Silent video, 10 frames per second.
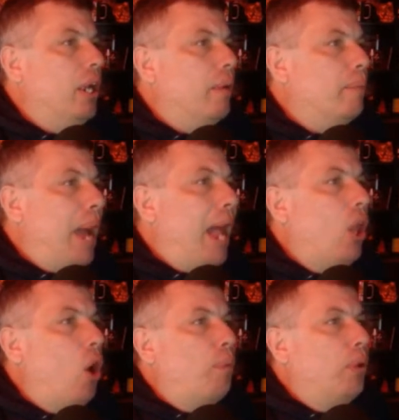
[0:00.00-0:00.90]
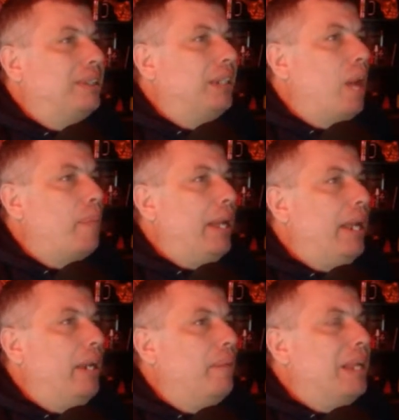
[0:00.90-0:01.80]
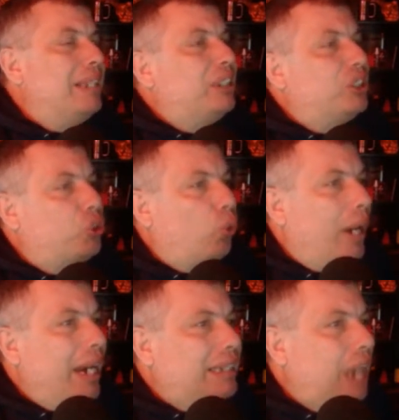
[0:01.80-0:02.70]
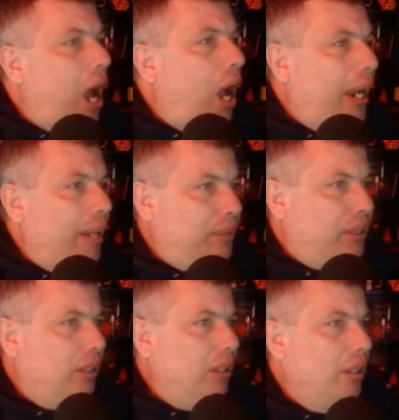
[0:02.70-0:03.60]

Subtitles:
Ballo puts it up and misses 3 times.